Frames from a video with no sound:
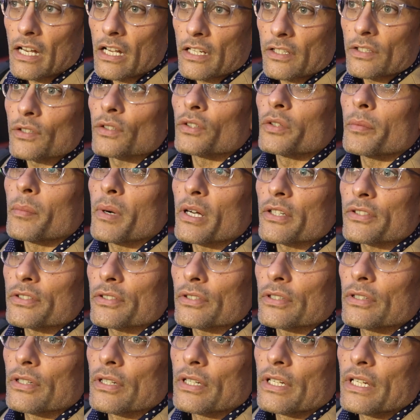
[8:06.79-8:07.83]
hustle and
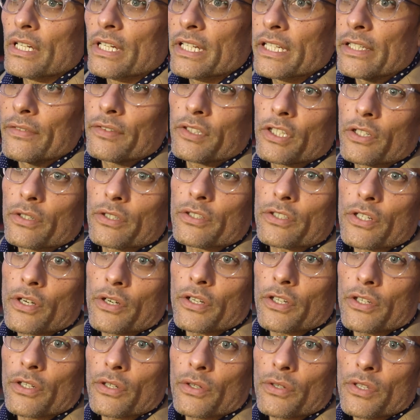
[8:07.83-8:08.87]
bustle. Even though in
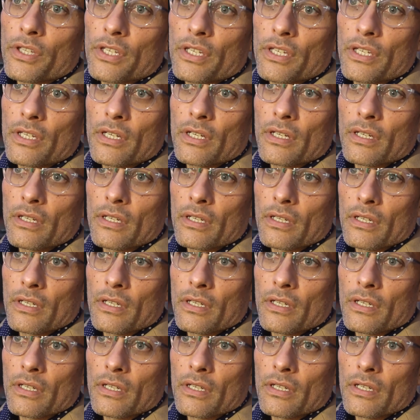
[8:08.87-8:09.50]
Tokyo the